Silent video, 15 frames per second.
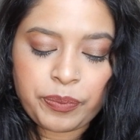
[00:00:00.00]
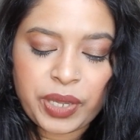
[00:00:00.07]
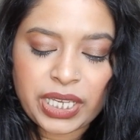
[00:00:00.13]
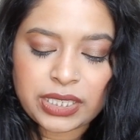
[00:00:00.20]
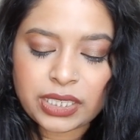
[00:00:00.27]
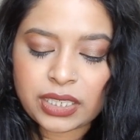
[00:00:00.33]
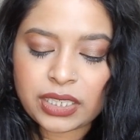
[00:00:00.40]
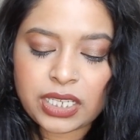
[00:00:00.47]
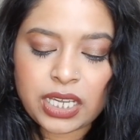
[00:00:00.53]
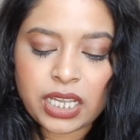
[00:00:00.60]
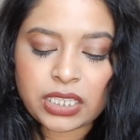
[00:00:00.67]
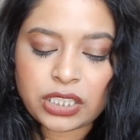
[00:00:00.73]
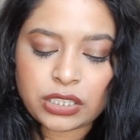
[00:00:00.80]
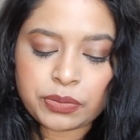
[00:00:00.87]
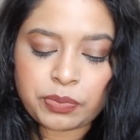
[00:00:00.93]

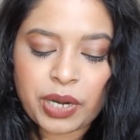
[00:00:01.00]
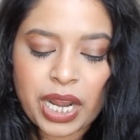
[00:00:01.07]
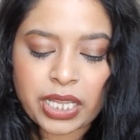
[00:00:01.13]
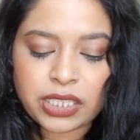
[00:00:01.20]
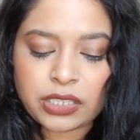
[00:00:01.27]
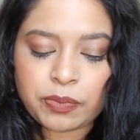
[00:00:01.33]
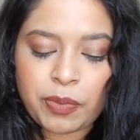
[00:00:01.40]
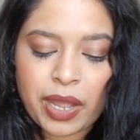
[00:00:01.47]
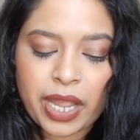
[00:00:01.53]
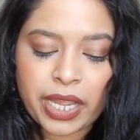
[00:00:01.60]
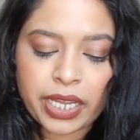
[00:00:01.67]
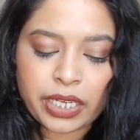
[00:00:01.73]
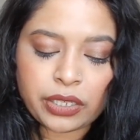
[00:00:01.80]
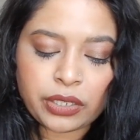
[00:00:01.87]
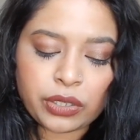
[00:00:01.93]
basically it spreads
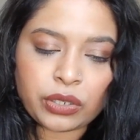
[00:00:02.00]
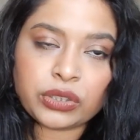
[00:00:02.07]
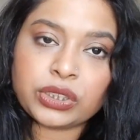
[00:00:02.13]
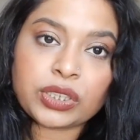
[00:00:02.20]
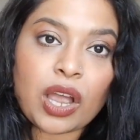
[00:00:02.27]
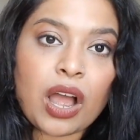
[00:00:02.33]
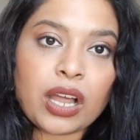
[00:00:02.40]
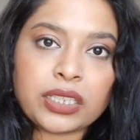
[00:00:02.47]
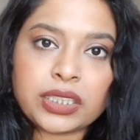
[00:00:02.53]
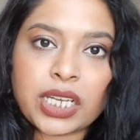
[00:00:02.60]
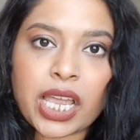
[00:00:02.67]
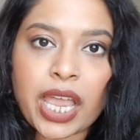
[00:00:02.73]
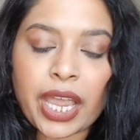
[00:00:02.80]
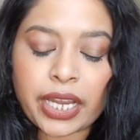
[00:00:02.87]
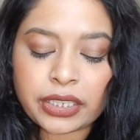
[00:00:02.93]
by close
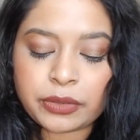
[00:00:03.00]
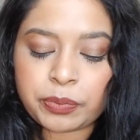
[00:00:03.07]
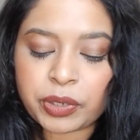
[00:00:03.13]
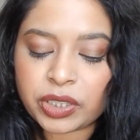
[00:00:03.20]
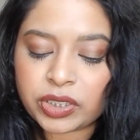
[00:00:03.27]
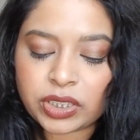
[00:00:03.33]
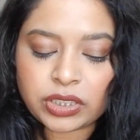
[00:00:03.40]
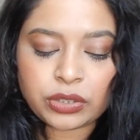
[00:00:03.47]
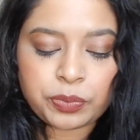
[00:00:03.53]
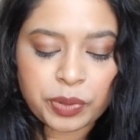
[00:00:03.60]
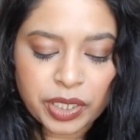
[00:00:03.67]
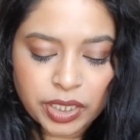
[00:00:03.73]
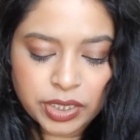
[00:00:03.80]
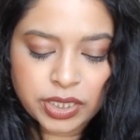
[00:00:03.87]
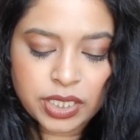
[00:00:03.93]
contact, person to
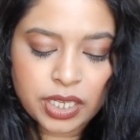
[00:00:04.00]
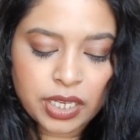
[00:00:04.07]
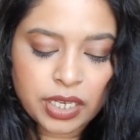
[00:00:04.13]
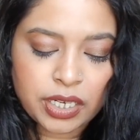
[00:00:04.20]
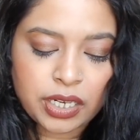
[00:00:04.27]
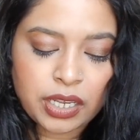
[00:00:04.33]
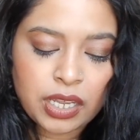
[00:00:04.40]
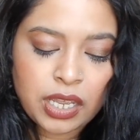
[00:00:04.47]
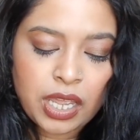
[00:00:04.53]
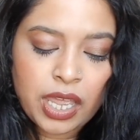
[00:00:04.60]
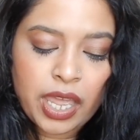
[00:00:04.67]
person,